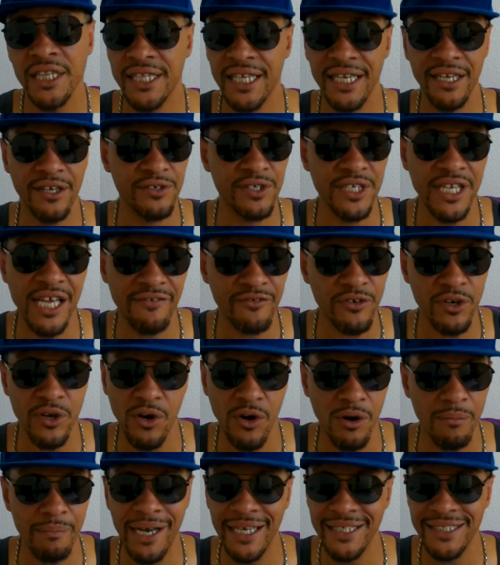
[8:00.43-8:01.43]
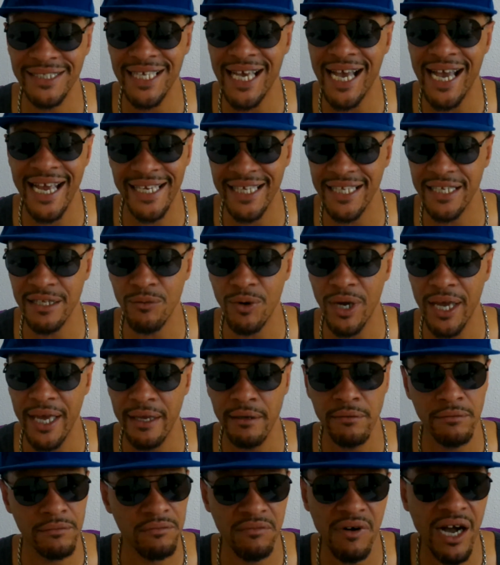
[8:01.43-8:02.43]
that are never on my side
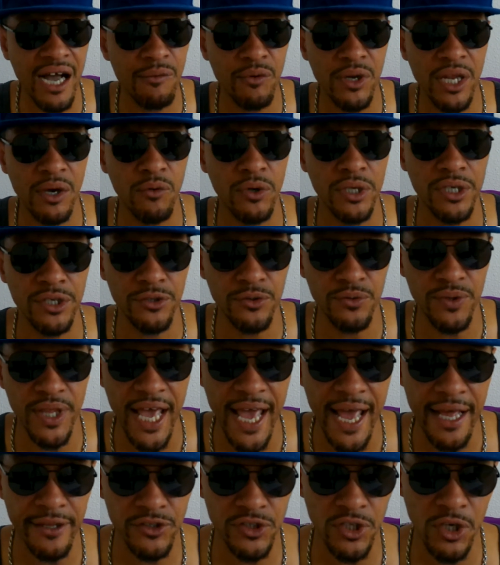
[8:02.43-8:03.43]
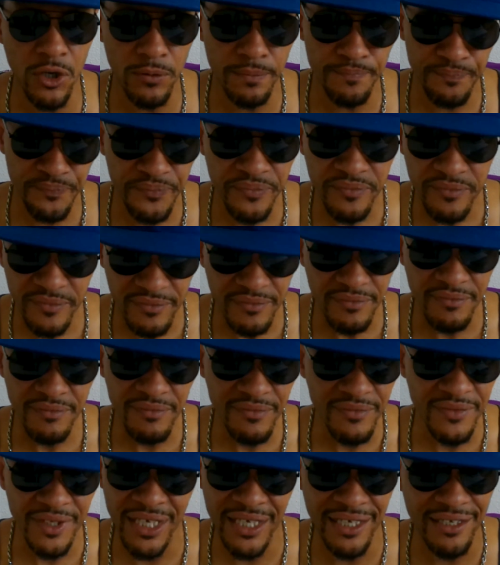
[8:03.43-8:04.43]
anyway. Why would I want to do that? So
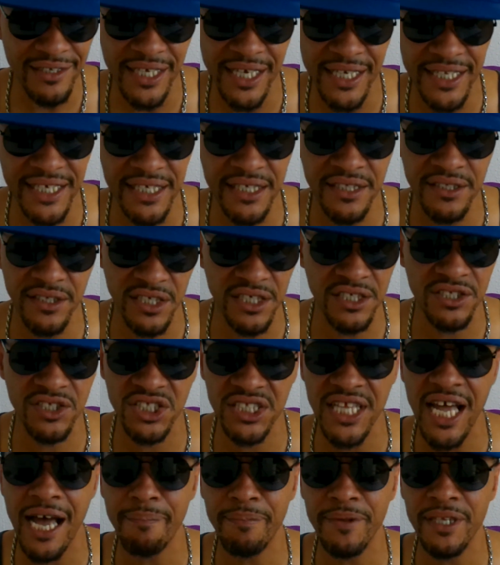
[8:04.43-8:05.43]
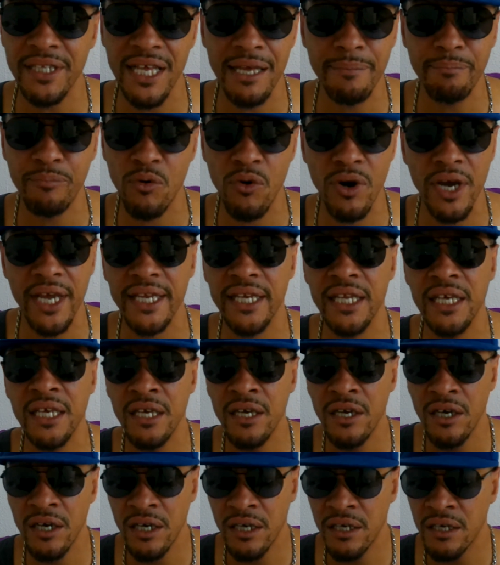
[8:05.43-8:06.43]
that he stopped at that point.
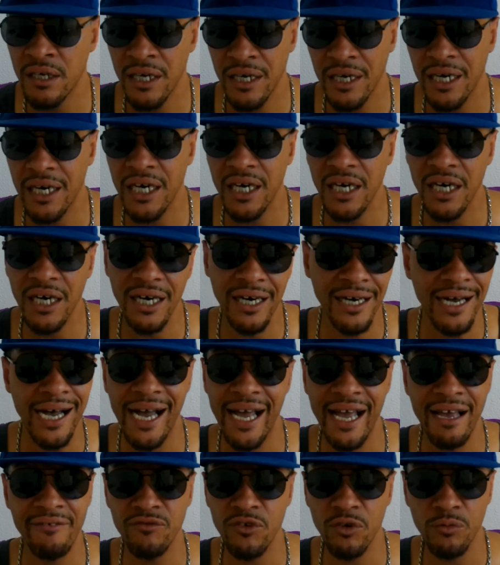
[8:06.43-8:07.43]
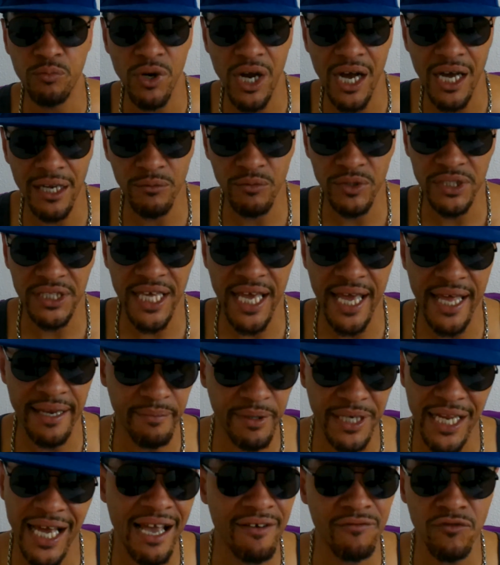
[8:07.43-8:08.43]
I have no problem with that,
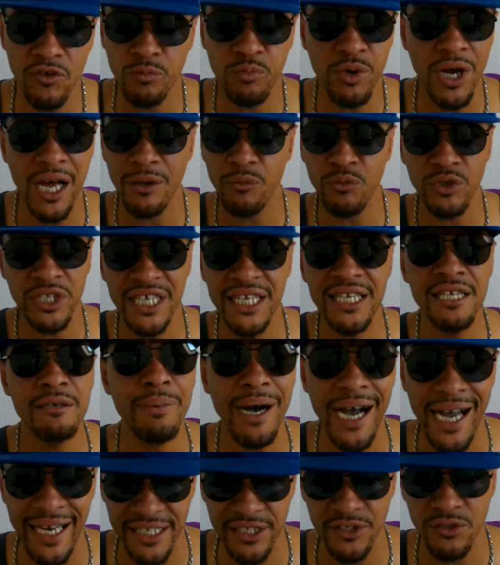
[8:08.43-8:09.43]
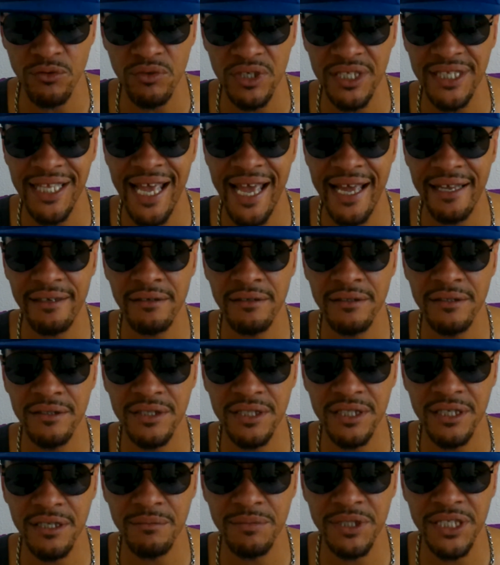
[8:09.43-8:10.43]
but I have no problem with anybody doing that. You
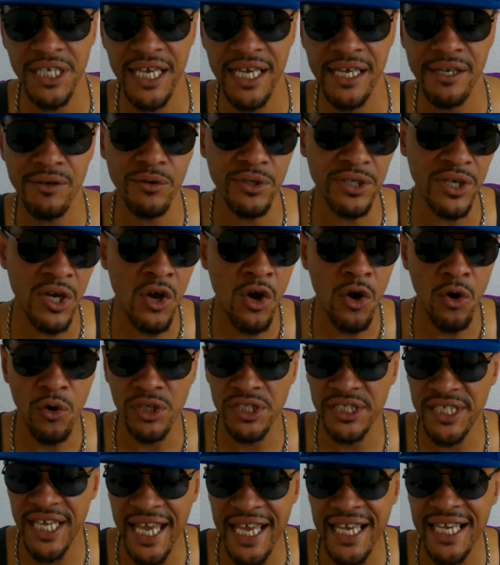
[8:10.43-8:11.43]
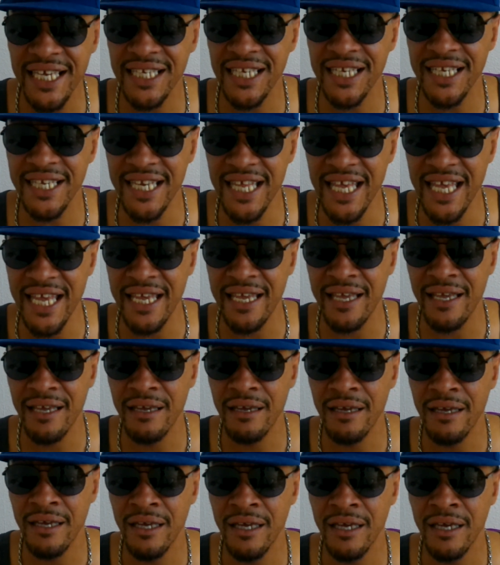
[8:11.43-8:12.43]
see what I'm saying? Or taking a knee.
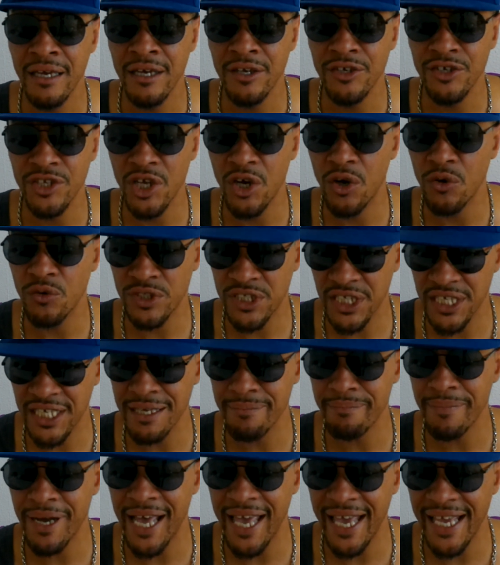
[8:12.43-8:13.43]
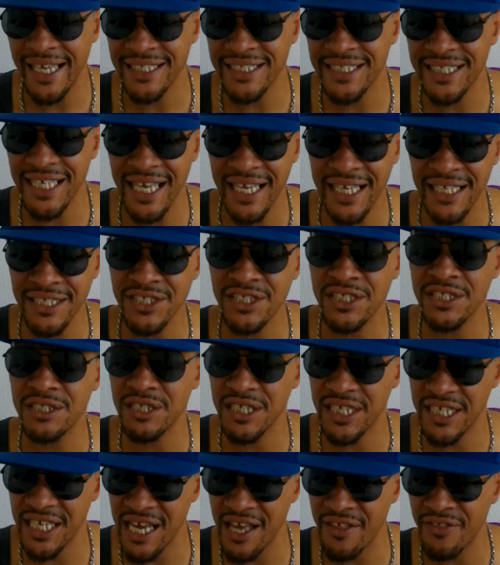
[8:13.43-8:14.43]
You know, to get my 8 seconds
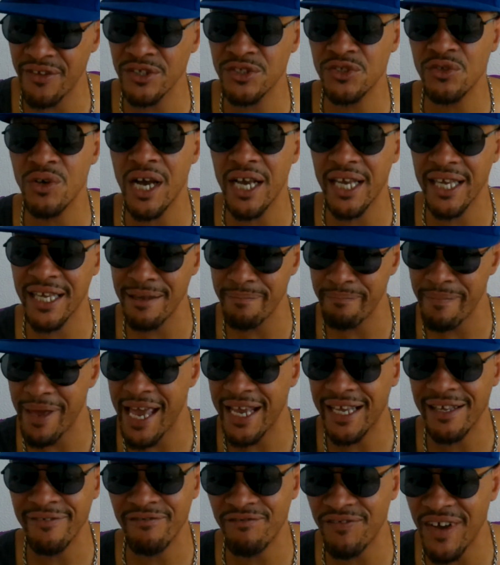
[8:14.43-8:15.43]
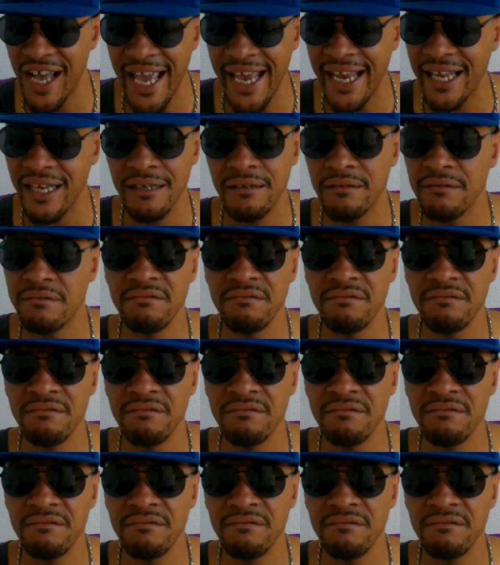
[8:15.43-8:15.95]
together so I can get back and fight.